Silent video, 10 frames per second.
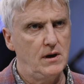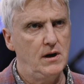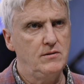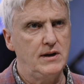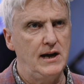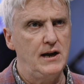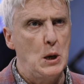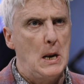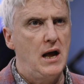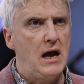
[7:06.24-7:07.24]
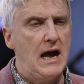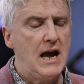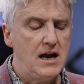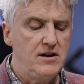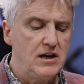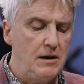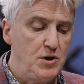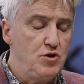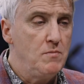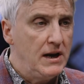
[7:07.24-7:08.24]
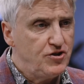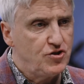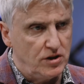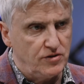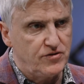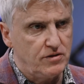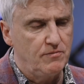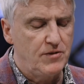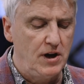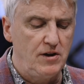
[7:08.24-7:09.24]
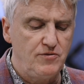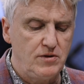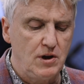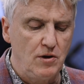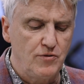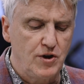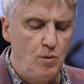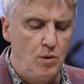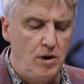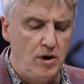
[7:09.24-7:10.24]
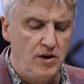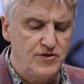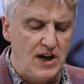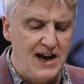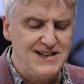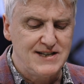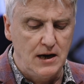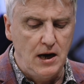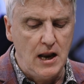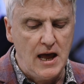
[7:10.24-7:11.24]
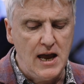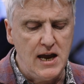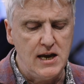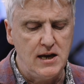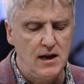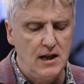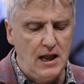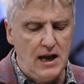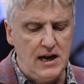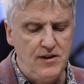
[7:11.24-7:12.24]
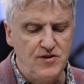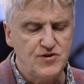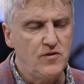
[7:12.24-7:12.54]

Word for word: Okay. And I mean, you mentioned that there was a delay in